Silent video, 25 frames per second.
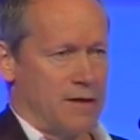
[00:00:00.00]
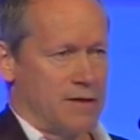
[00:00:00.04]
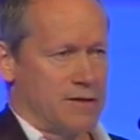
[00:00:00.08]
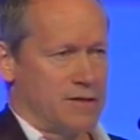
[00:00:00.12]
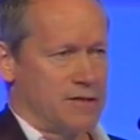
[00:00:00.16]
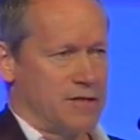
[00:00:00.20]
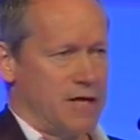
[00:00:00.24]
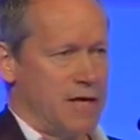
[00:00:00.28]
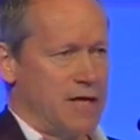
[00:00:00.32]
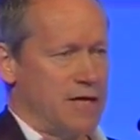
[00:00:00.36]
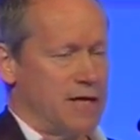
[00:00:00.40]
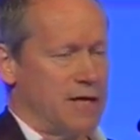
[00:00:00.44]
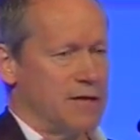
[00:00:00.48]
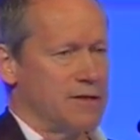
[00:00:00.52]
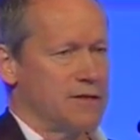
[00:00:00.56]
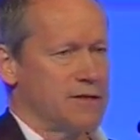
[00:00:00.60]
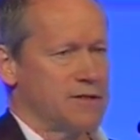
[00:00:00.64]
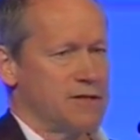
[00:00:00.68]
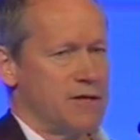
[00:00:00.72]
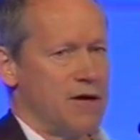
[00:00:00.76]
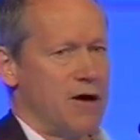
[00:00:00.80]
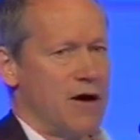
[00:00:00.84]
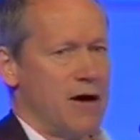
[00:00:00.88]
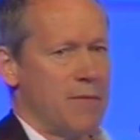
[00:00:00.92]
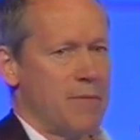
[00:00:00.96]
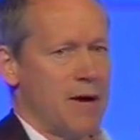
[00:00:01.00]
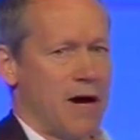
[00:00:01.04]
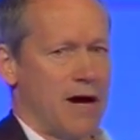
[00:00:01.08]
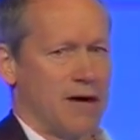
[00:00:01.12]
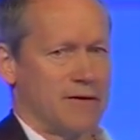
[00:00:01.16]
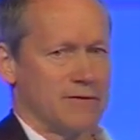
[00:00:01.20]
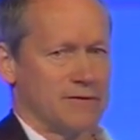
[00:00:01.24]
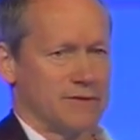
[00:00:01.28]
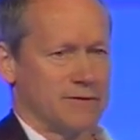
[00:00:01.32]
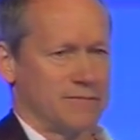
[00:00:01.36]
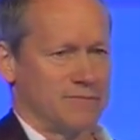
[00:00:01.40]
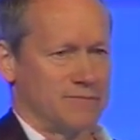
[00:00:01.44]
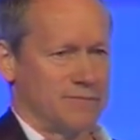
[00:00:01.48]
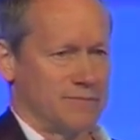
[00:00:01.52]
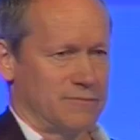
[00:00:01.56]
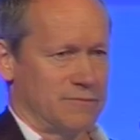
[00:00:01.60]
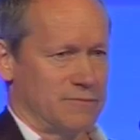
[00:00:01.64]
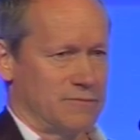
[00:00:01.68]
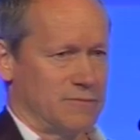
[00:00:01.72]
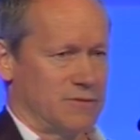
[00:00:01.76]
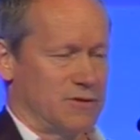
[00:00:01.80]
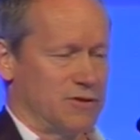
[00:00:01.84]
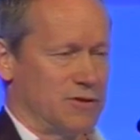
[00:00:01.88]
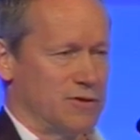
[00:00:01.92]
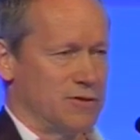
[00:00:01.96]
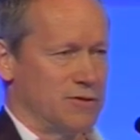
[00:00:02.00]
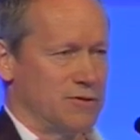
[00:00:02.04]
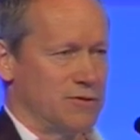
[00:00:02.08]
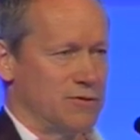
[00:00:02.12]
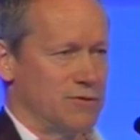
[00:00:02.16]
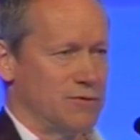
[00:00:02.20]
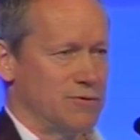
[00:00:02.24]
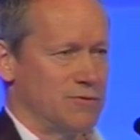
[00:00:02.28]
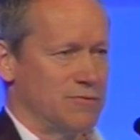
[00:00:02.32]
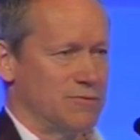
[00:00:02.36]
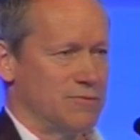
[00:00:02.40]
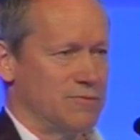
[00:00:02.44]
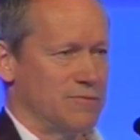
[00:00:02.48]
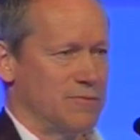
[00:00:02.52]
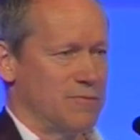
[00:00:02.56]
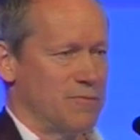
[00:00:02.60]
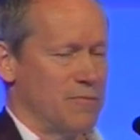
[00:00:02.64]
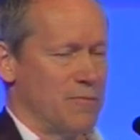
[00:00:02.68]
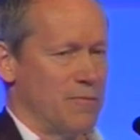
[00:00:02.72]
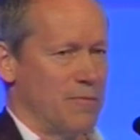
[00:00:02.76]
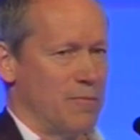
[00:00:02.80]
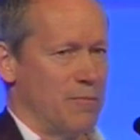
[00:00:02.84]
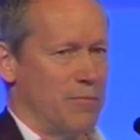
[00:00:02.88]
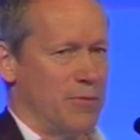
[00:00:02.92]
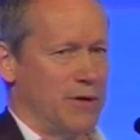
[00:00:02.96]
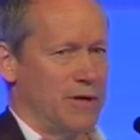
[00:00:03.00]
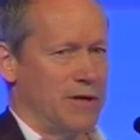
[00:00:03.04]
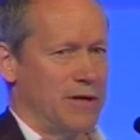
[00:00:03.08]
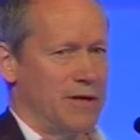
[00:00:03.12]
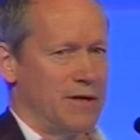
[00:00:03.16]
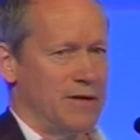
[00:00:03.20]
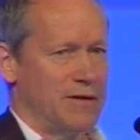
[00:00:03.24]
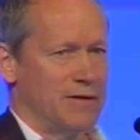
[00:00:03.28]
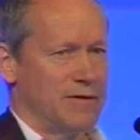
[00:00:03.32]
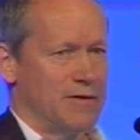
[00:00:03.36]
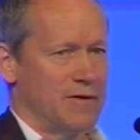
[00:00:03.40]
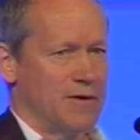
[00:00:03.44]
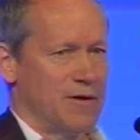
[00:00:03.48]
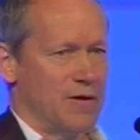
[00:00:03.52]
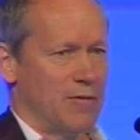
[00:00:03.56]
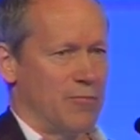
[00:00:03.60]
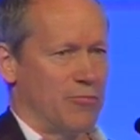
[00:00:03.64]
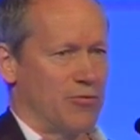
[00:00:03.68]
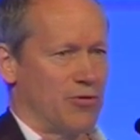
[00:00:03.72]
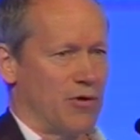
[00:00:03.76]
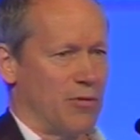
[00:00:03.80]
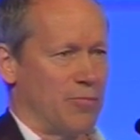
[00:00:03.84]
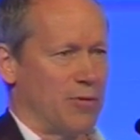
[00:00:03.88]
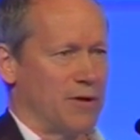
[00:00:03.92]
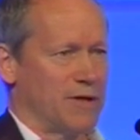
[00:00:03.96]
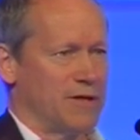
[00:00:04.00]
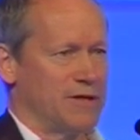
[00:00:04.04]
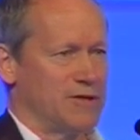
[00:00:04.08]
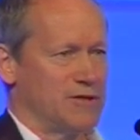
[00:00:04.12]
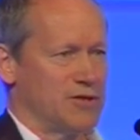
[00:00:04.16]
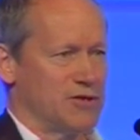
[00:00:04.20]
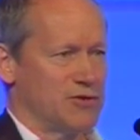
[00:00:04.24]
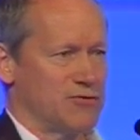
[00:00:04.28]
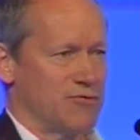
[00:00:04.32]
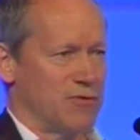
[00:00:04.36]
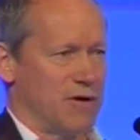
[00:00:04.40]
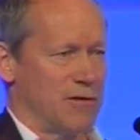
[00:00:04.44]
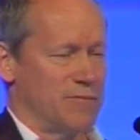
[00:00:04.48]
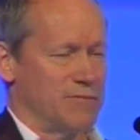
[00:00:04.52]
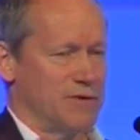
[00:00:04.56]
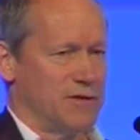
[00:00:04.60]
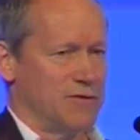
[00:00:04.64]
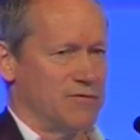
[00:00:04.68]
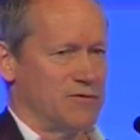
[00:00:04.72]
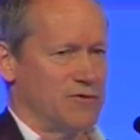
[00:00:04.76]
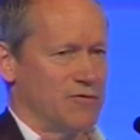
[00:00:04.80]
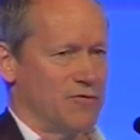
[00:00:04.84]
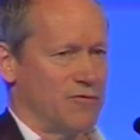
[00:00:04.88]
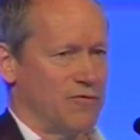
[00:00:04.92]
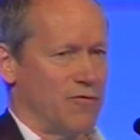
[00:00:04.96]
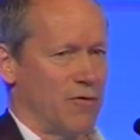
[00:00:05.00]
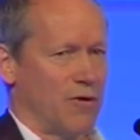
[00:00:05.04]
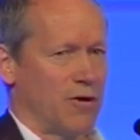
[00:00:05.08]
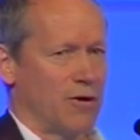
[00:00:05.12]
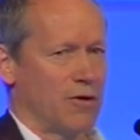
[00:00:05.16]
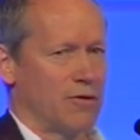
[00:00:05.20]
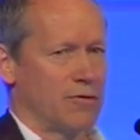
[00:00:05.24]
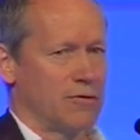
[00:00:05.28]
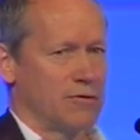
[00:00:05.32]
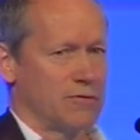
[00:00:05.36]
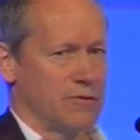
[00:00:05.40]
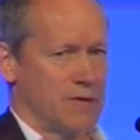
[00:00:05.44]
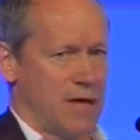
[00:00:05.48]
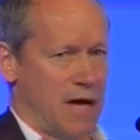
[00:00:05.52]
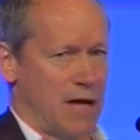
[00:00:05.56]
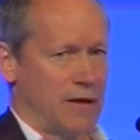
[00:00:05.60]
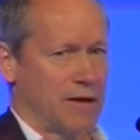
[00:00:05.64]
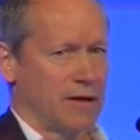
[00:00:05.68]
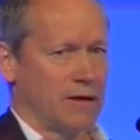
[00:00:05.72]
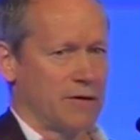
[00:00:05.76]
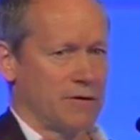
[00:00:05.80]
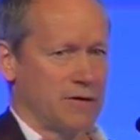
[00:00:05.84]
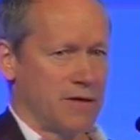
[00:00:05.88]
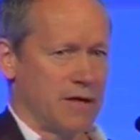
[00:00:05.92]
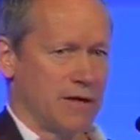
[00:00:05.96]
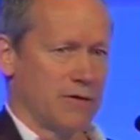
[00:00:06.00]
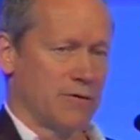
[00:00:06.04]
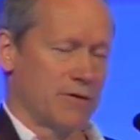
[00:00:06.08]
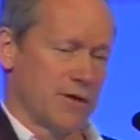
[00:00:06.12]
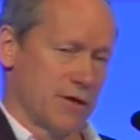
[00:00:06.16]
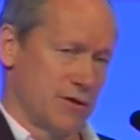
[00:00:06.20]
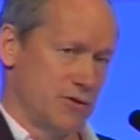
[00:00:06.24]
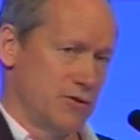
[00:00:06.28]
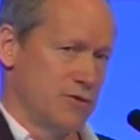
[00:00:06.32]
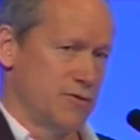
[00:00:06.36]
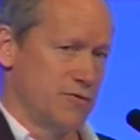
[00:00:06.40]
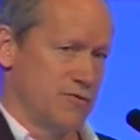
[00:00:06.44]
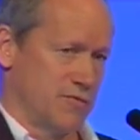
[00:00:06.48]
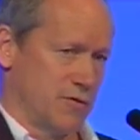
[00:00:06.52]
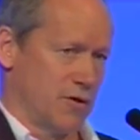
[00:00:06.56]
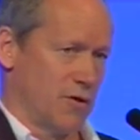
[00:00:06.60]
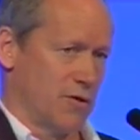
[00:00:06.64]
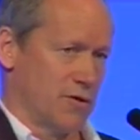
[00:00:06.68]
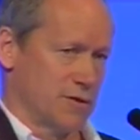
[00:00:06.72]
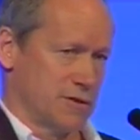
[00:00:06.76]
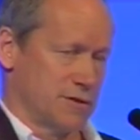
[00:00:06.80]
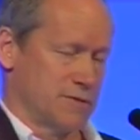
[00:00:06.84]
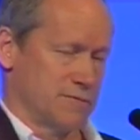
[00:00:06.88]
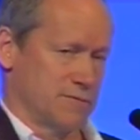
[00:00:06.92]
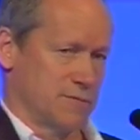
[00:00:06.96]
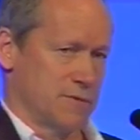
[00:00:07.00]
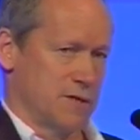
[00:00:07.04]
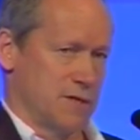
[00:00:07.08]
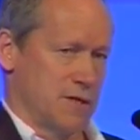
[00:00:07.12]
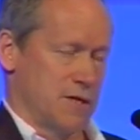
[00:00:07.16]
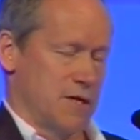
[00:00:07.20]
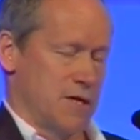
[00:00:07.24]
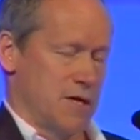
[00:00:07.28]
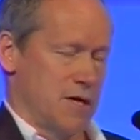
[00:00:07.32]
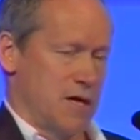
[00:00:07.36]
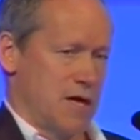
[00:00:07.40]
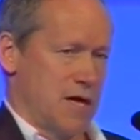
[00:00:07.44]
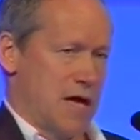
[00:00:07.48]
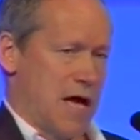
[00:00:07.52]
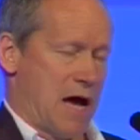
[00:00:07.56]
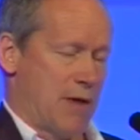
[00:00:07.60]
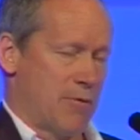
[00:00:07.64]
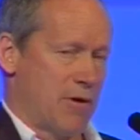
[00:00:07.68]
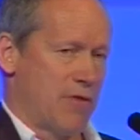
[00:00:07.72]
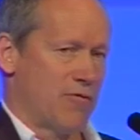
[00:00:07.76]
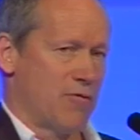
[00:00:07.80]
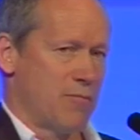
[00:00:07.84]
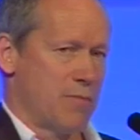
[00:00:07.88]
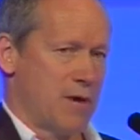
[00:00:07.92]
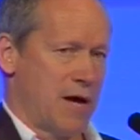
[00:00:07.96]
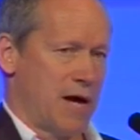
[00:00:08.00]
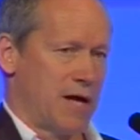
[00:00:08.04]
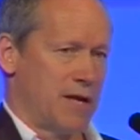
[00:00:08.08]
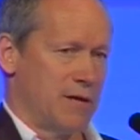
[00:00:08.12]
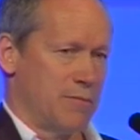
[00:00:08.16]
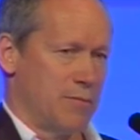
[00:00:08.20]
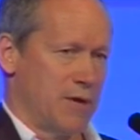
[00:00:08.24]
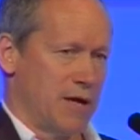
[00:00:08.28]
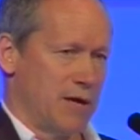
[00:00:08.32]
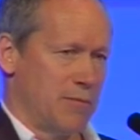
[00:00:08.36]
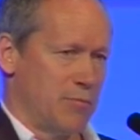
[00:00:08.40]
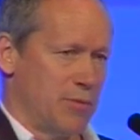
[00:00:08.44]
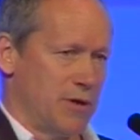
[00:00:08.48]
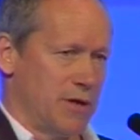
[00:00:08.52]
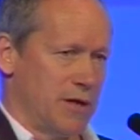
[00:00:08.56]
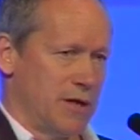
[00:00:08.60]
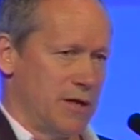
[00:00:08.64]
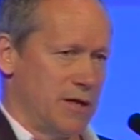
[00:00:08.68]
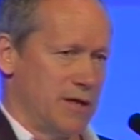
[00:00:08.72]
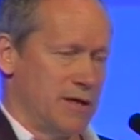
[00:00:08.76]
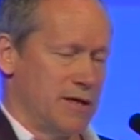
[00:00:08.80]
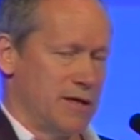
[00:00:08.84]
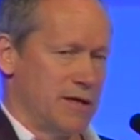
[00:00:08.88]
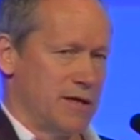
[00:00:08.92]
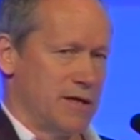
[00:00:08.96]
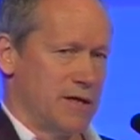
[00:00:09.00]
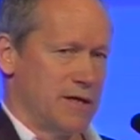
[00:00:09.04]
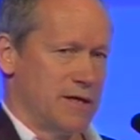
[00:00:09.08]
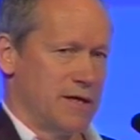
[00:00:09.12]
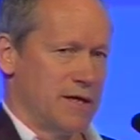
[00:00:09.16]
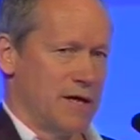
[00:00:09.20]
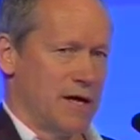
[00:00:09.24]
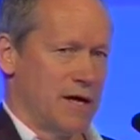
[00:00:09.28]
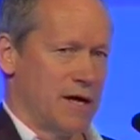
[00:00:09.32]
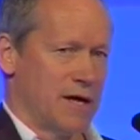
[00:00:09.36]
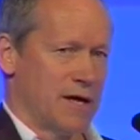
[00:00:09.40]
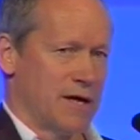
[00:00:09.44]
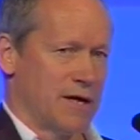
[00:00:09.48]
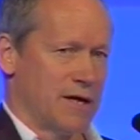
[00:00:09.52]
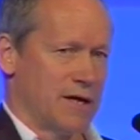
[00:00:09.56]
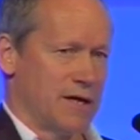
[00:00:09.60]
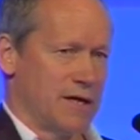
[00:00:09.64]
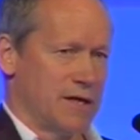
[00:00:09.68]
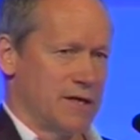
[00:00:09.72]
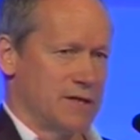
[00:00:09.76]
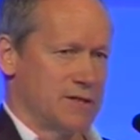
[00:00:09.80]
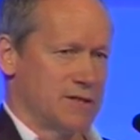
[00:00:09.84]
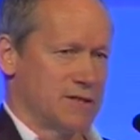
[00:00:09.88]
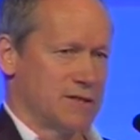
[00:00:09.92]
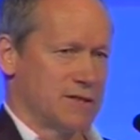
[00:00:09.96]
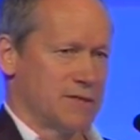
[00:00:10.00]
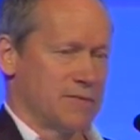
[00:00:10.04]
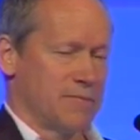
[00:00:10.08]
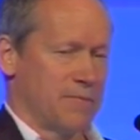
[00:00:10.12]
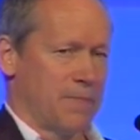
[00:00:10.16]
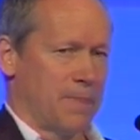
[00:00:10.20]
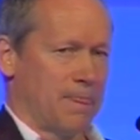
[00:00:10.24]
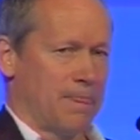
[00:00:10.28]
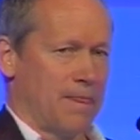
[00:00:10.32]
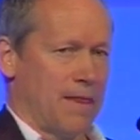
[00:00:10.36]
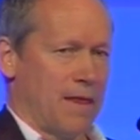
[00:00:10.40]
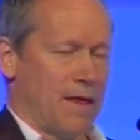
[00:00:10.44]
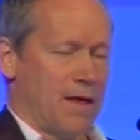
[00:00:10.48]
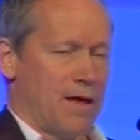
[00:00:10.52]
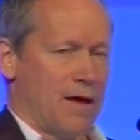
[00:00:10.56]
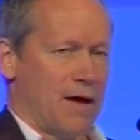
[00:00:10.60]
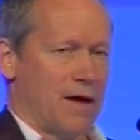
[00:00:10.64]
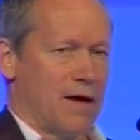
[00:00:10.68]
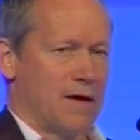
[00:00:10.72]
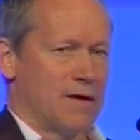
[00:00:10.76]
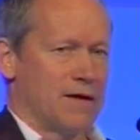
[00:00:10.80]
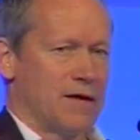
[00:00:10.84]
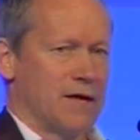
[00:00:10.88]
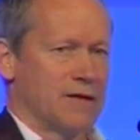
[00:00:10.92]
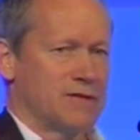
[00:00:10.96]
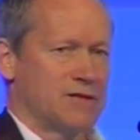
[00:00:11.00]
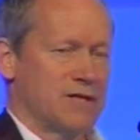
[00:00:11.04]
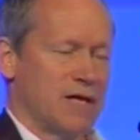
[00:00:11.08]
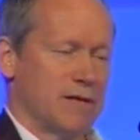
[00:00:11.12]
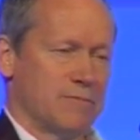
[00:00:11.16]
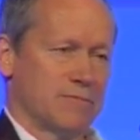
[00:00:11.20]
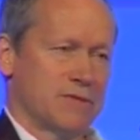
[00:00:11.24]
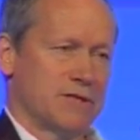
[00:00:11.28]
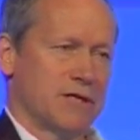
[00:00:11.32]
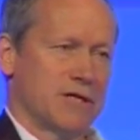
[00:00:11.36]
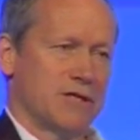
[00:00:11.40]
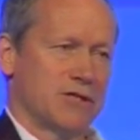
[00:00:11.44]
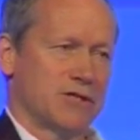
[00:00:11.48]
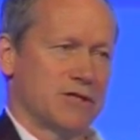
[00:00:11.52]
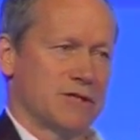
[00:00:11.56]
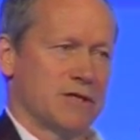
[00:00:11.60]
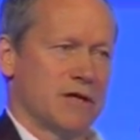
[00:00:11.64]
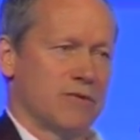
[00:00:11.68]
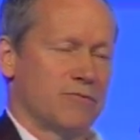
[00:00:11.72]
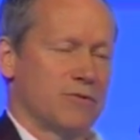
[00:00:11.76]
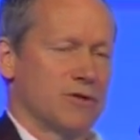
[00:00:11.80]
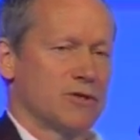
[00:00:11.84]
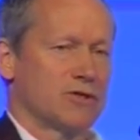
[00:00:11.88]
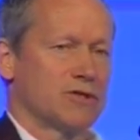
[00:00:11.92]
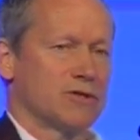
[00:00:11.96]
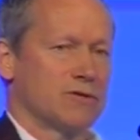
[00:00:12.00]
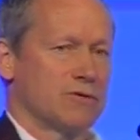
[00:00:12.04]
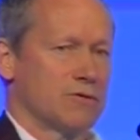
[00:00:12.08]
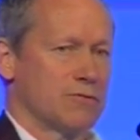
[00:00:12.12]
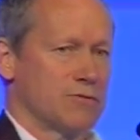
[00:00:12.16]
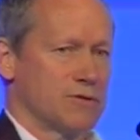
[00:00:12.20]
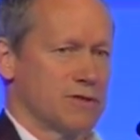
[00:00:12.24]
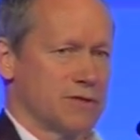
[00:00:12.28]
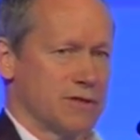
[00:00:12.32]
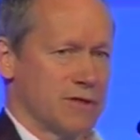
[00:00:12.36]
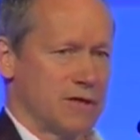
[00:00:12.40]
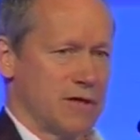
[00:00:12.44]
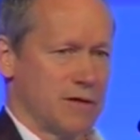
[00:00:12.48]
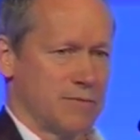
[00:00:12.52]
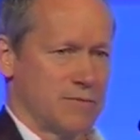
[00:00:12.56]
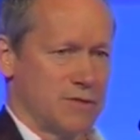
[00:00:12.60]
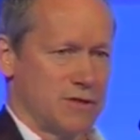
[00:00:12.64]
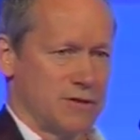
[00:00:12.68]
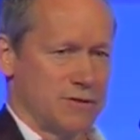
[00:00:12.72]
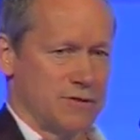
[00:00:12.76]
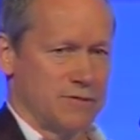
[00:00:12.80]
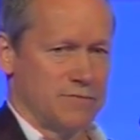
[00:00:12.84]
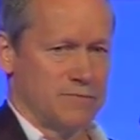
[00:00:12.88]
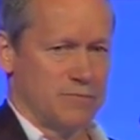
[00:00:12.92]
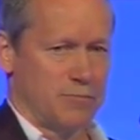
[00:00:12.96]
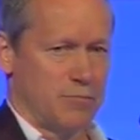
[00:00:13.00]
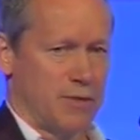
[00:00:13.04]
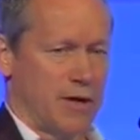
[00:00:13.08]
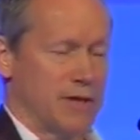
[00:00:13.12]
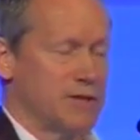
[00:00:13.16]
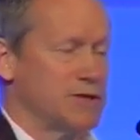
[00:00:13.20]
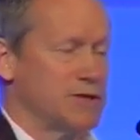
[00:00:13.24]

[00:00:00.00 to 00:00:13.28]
taking the time out to be properly disruptive, to follow that little niggle that you've got, however mad it may be, is a temptation that one should always succumb to. By